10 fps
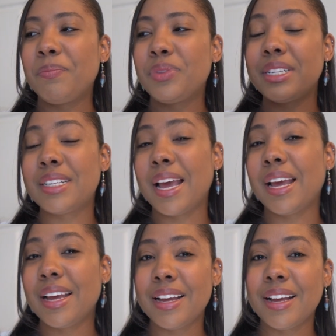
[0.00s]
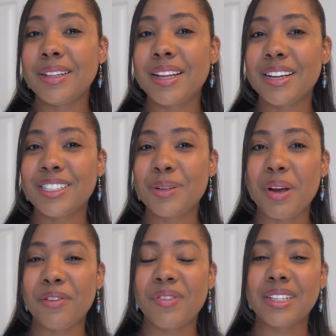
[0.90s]
today, thanks to
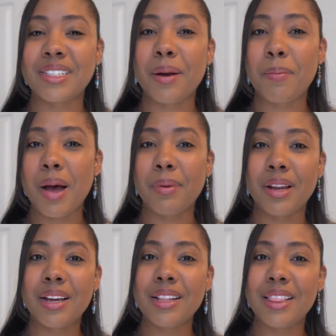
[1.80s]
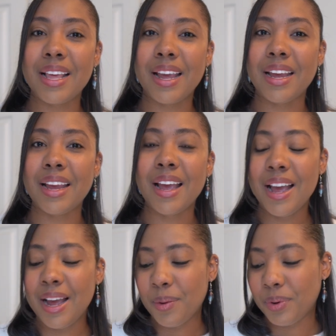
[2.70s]
my friends at Babala, they
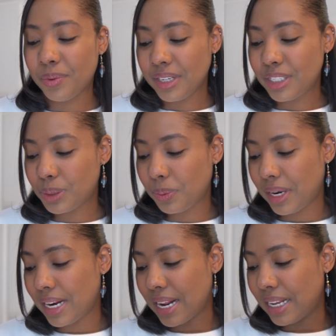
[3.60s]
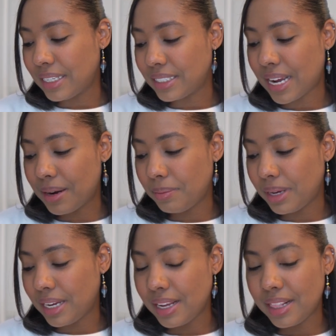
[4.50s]
were really sweet and they sent
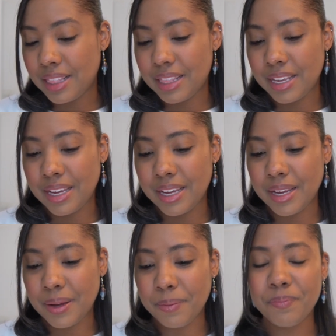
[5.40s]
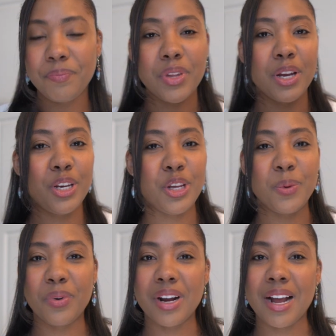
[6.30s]
me the new
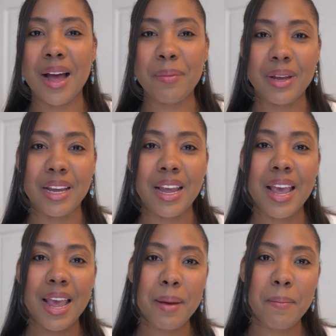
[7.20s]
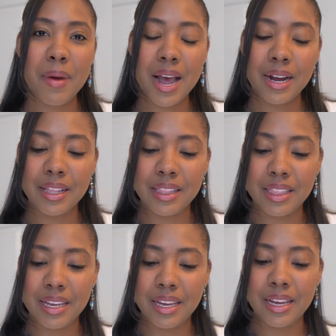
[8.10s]
Murakami handbag,
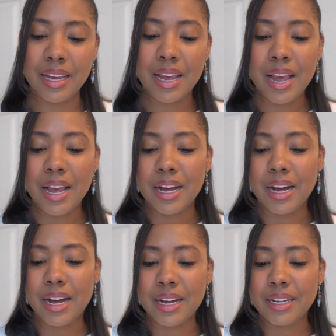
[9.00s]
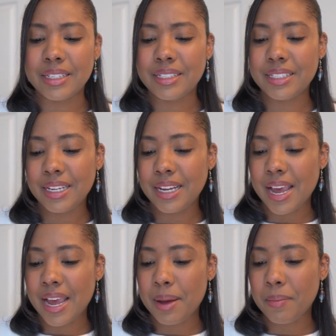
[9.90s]
the
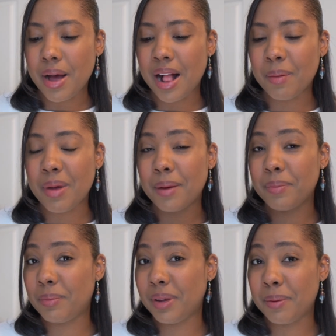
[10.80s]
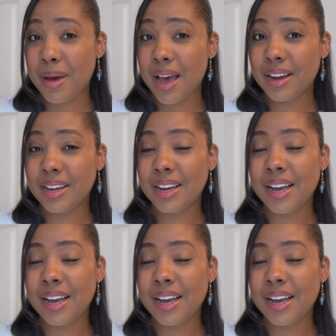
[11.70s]
TM Alma BB bag.